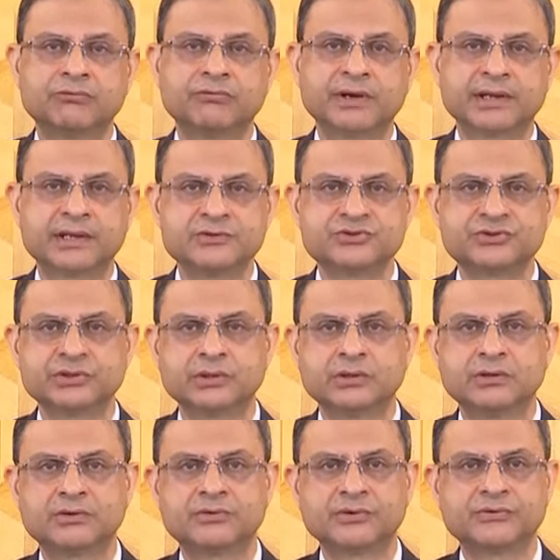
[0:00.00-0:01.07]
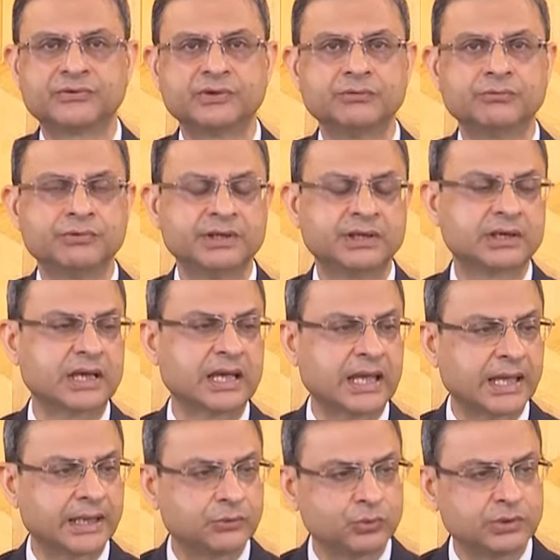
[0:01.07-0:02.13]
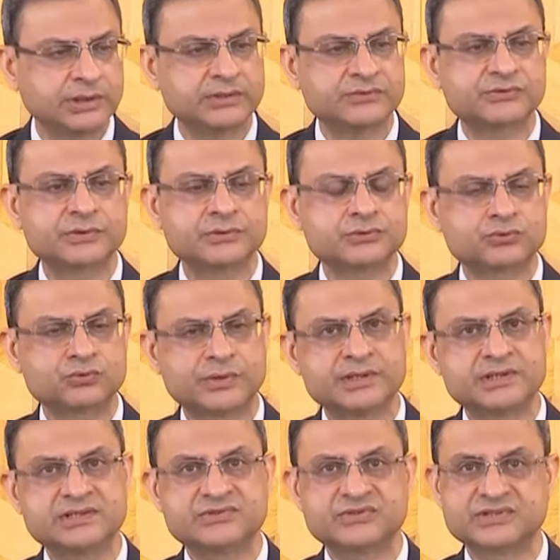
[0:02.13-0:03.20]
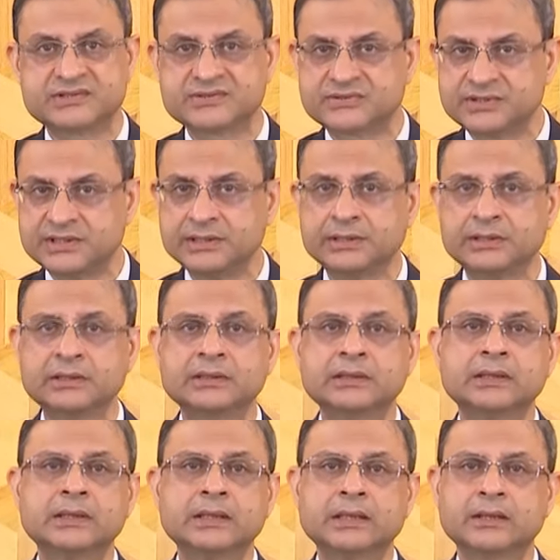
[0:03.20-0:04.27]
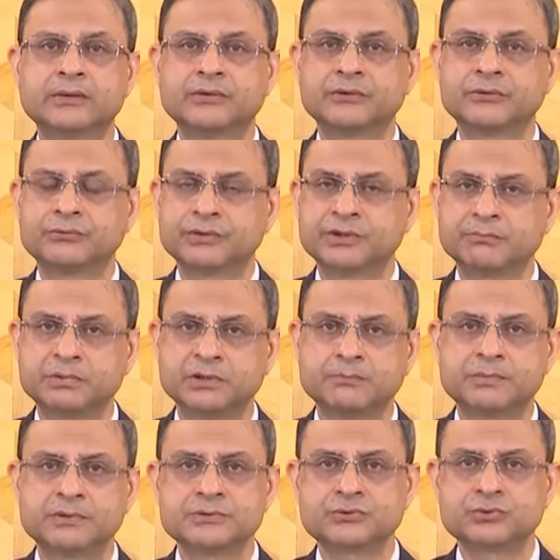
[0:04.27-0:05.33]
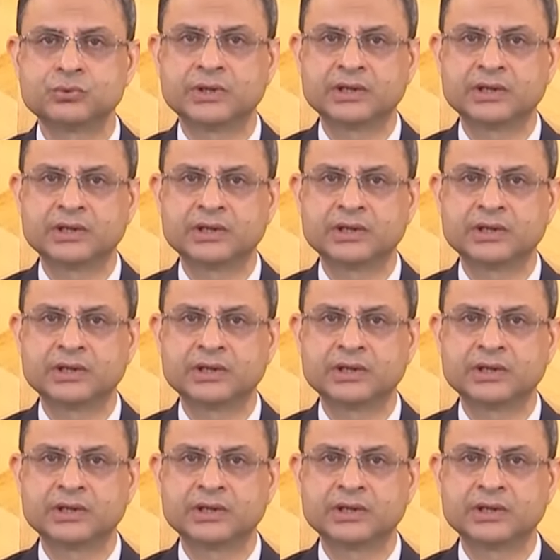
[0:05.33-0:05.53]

Financial Literacy Week annually since 2016. This is with the purpose to